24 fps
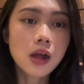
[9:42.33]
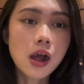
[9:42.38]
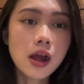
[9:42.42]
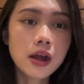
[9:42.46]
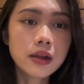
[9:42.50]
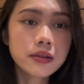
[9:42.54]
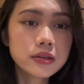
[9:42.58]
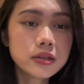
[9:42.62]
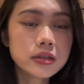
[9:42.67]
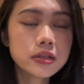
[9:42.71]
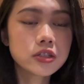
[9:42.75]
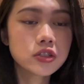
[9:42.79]

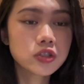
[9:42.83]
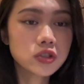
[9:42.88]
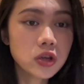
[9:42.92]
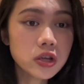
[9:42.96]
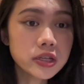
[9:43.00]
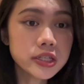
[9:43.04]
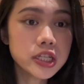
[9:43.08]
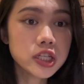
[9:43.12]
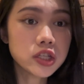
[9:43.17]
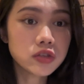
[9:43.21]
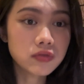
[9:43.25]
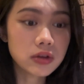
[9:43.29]
And the
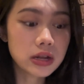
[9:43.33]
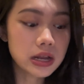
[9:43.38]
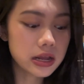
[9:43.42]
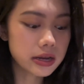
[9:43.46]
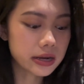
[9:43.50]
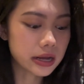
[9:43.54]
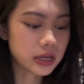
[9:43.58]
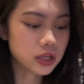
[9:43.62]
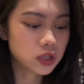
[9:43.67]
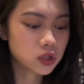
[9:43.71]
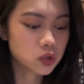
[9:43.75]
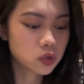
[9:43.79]
sauce is really
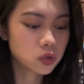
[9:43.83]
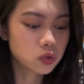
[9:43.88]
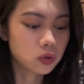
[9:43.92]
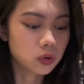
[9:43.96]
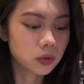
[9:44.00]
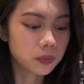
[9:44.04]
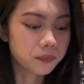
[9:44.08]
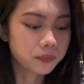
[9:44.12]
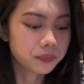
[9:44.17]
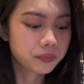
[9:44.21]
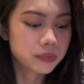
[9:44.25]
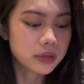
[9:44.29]
nice
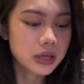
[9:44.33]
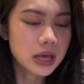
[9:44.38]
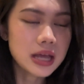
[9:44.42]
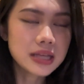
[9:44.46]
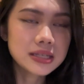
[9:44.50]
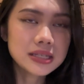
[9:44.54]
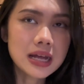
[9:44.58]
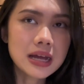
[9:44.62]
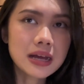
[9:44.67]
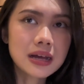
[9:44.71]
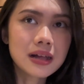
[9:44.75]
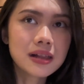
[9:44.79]
too.
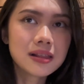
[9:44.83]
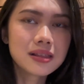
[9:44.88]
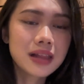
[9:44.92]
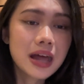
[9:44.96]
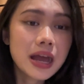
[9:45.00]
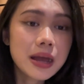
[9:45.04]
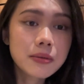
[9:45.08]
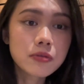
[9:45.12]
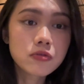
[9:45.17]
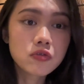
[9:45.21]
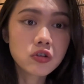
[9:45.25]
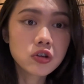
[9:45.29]
It's like a
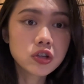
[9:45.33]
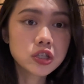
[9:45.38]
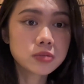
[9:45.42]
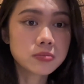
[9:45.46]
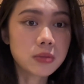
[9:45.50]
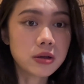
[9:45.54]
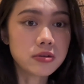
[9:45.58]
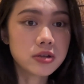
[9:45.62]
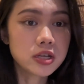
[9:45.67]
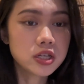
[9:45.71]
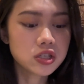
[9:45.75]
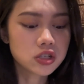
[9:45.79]
light
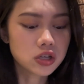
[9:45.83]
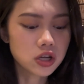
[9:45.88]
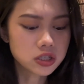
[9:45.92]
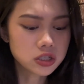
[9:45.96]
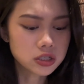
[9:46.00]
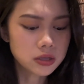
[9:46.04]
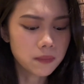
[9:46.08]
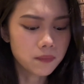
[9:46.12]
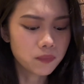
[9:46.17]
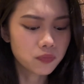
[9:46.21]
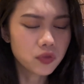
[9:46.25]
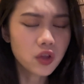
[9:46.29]
rosemary
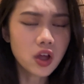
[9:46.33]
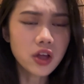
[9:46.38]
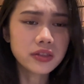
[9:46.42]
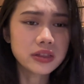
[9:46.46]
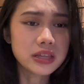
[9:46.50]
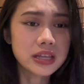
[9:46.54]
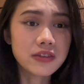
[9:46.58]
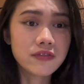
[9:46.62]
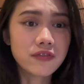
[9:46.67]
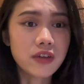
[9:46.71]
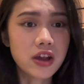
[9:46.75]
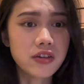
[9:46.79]
sauce,
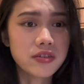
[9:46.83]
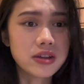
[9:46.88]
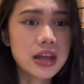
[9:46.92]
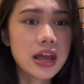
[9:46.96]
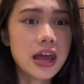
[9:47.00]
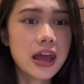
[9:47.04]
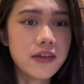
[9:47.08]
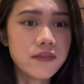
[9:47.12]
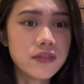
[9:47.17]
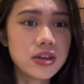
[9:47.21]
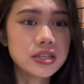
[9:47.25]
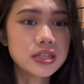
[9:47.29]
not the very
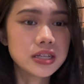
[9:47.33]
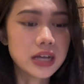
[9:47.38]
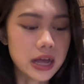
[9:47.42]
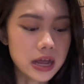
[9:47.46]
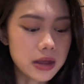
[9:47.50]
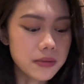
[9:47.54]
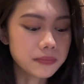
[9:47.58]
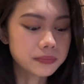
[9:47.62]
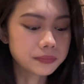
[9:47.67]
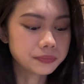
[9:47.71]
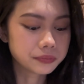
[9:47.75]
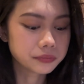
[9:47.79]
heavy
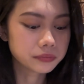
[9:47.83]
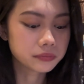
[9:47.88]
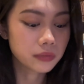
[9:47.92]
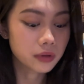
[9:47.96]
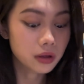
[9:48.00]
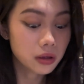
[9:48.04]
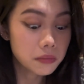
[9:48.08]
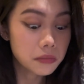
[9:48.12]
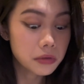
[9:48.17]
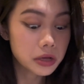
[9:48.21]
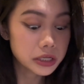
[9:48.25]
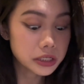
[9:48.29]
type.
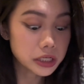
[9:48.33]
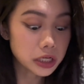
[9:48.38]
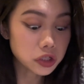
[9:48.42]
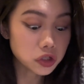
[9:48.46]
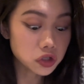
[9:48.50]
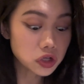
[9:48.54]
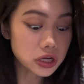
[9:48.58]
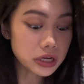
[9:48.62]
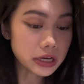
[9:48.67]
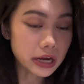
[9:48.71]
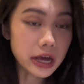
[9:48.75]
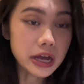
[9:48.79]
It's
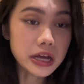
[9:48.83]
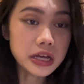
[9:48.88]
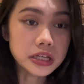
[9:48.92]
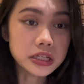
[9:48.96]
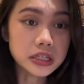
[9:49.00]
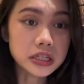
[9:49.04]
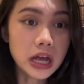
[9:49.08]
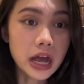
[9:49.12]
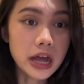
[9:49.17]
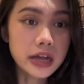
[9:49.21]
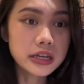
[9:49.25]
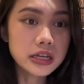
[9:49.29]
actually
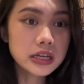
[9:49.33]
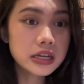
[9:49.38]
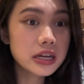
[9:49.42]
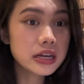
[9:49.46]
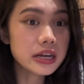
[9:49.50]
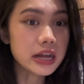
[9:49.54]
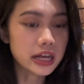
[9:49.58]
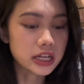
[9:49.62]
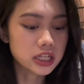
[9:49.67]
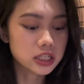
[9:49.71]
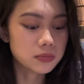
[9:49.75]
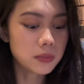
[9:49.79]
nice. I
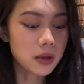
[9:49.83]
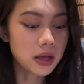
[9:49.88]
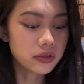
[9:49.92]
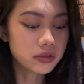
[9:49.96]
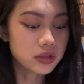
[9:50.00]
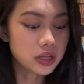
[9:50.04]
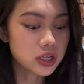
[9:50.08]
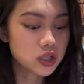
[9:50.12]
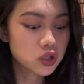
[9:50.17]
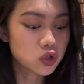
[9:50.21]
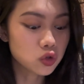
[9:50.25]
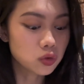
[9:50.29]
didn't
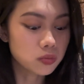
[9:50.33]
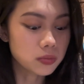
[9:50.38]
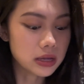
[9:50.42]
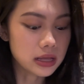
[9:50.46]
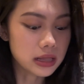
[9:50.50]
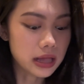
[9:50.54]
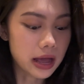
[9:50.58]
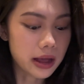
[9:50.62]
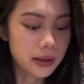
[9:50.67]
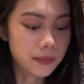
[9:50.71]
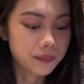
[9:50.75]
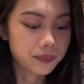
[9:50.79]
expect this to
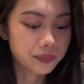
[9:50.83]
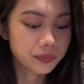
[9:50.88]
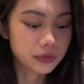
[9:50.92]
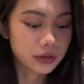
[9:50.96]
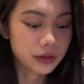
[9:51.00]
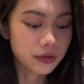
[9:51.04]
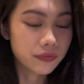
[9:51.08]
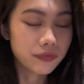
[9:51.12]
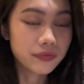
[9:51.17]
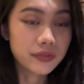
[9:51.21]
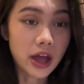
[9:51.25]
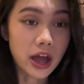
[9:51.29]
be like
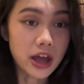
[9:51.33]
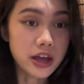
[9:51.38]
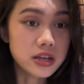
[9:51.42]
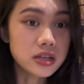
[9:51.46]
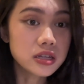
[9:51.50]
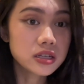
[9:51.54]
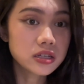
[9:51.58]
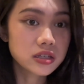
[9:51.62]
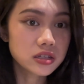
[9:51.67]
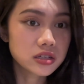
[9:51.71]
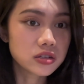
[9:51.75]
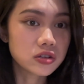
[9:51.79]

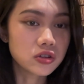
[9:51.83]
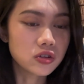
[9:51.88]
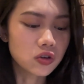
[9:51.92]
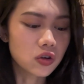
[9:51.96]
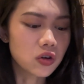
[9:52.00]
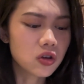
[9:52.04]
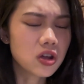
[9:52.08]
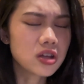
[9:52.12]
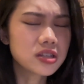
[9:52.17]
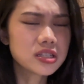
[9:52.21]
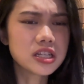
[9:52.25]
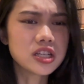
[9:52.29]
nice, you
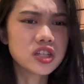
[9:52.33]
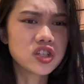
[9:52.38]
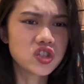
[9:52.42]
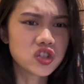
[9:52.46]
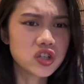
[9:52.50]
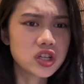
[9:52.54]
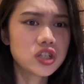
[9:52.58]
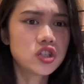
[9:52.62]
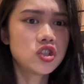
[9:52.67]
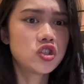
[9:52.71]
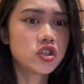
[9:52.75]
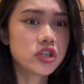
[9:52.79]
know, because it's
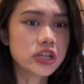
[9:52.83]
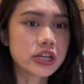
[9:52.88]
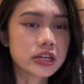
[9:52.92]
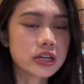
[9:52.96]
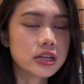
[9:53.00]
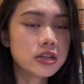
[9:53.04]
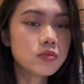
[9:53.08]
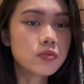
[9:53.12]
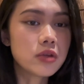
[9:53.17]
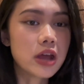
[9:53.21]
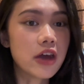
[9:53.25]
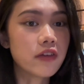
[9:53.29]
just
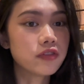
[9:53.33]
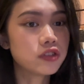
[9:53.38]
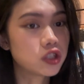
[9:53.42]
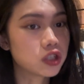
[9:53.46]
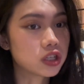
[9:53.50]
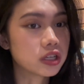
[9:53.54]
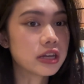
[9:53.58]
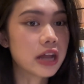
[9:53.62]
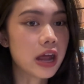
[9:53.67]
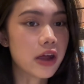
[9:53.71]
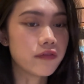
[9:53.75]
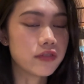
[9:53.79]
chicken. We have
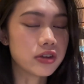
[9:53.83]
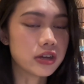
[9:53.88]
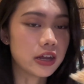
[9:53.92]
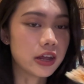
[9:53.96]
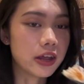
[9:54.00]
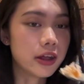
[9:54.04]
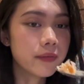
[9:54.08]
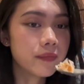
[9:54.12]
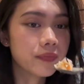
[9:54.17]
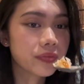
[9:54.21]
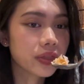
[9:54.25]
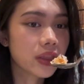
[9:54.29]
chicken every day.